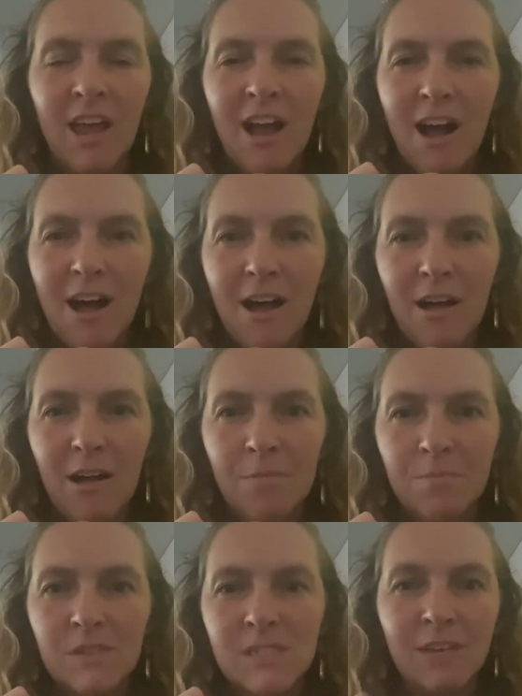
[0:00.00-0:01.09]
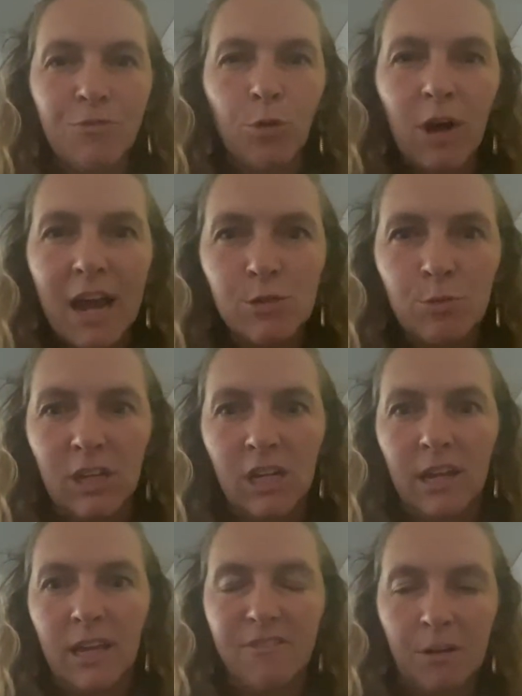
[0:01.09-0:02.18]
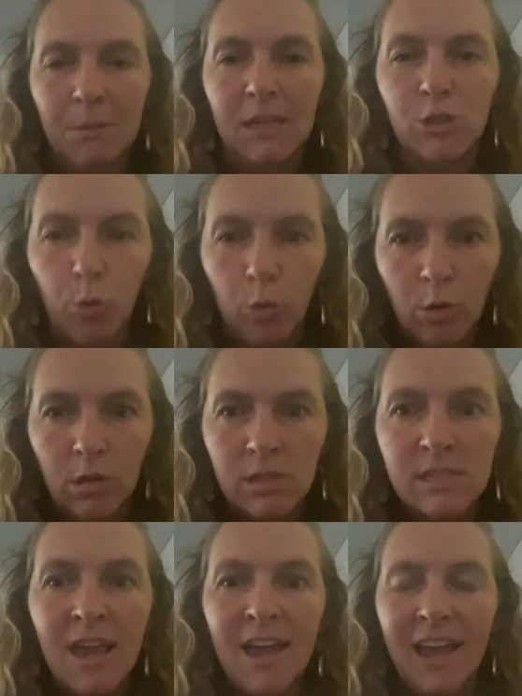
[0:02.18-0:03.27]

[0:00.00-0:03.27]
C4 has really given me tools